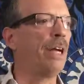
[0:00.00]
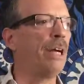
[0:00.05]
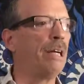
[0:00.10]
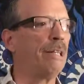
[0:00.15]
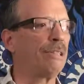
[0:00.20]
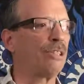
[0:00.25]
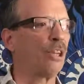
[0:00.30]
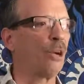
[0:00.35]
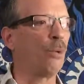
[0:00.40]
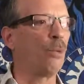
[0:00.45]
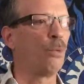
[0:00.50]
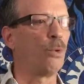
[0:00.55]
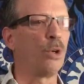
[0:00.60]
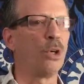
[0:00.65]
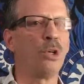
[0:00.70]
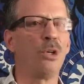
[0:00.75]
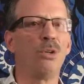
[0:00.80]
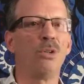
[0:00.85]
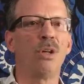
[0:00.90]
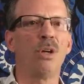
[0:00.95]
that's a
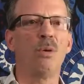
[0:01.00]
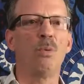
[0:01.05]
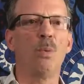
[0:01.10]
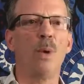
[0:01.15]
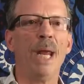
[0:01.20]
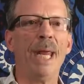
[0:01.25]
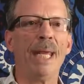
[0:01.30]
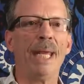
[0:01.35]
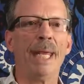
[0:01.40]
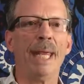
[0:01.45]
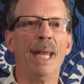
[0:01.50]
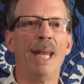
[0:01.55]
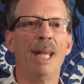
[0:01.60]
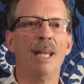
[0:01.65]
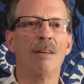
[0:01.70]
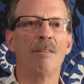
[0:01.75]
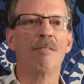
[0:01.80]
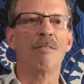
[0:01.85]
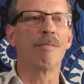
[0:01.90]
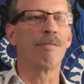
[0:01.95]
rude
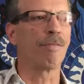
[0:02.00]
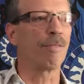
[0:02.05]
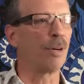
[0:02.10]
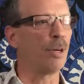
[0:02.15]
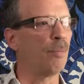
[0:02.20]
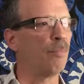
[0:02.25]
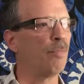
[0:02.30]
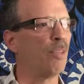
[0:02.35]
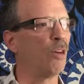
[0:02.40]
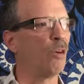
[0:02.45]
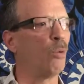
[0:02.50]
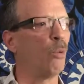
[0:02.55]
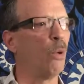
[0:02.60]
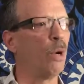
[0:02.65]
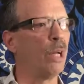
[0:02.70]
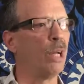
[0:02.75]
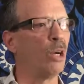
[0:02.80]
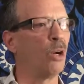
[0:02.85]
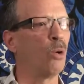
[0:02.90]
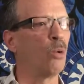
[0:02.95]
awakening from the
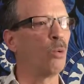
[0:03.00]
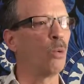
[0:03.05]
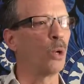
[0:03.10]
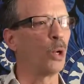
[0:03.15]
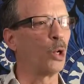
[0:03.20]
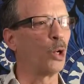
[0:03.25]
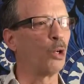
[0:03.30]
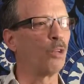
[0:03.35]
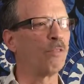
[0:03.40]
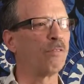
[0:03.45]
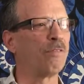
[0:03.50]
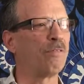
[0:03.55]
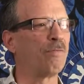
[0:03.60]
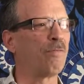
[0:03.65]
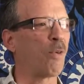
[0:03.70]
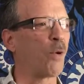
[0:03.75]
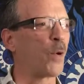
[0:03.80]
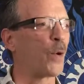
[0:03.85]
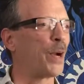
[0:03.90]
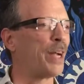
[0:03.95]
real world
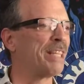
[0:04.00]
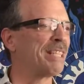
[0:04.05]
for